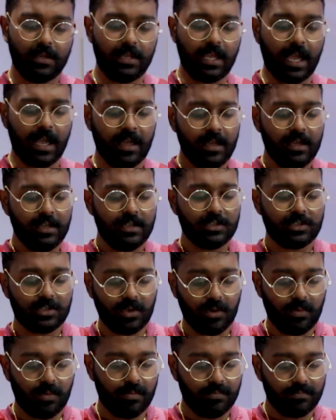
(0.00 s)
Yeah,
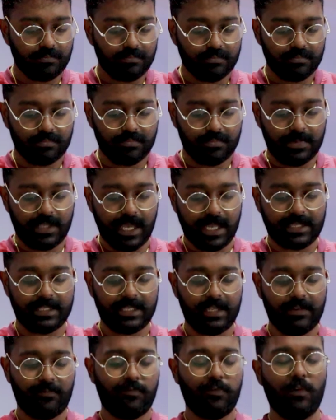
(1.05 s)
so that's
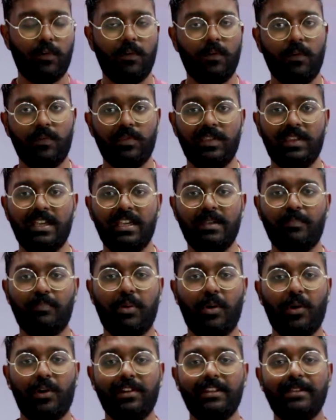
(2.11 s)
it for the
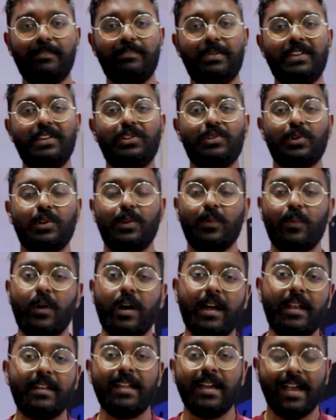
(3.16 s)
Poly
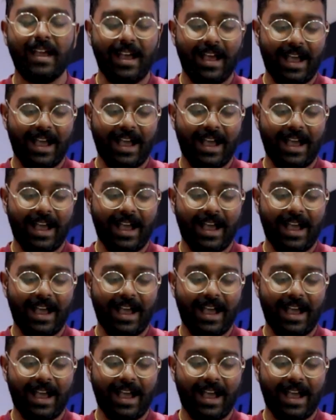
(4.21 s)
P21.